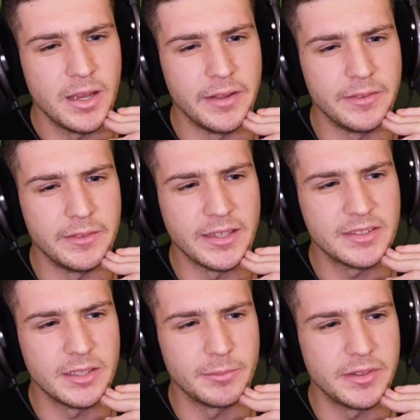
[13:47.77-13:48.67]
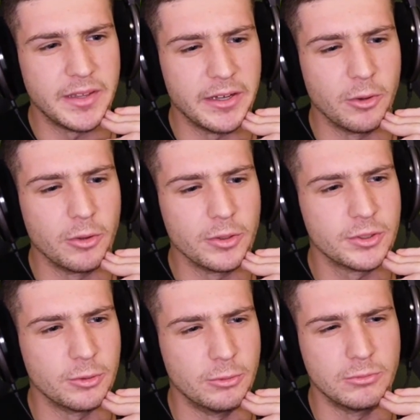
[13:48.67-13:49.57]
And I think that's something that I
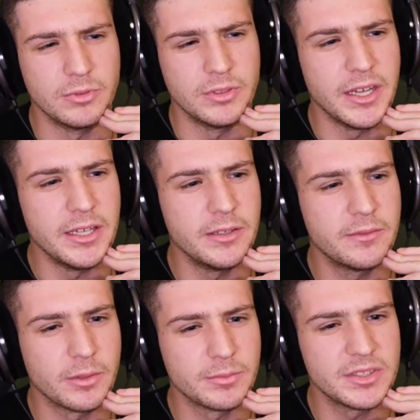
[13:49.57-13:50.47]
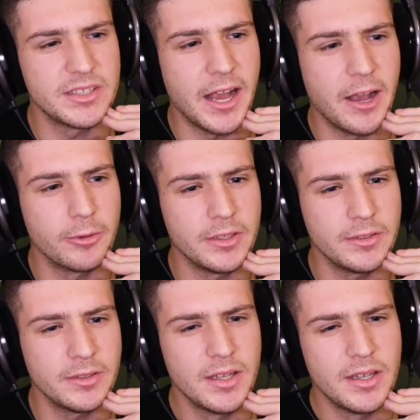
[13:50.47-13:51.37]
also gained from scouting,